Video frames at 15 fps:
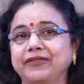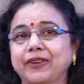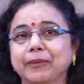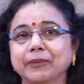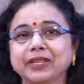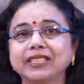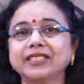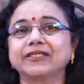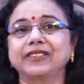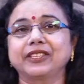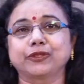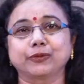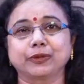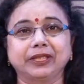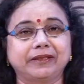from these
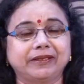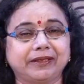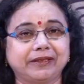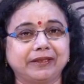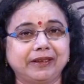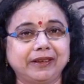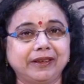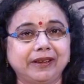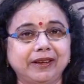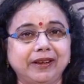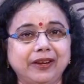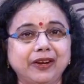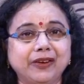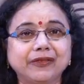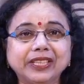visuals
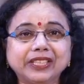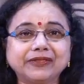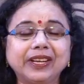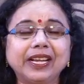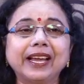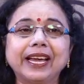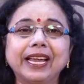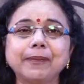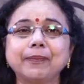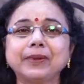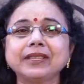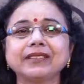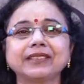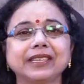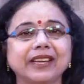which will help
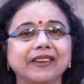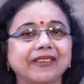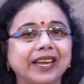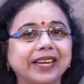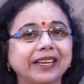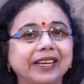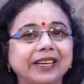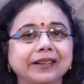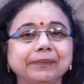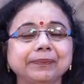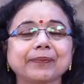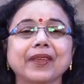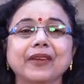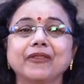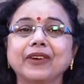us in
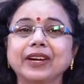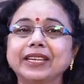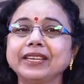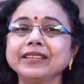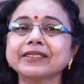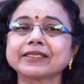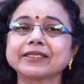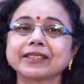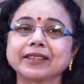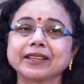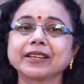defining what is